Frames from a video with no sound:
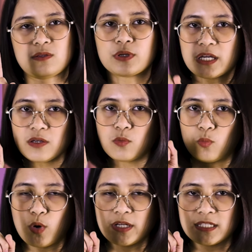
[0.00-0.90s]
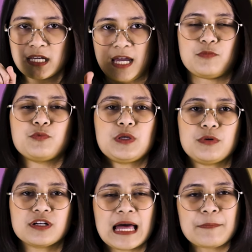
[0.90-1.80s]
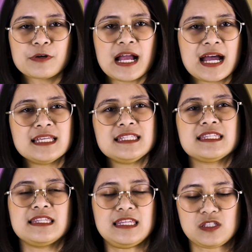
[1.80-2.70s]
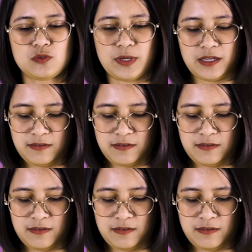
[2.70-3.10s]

Okay, one time. We will clap our hands this way.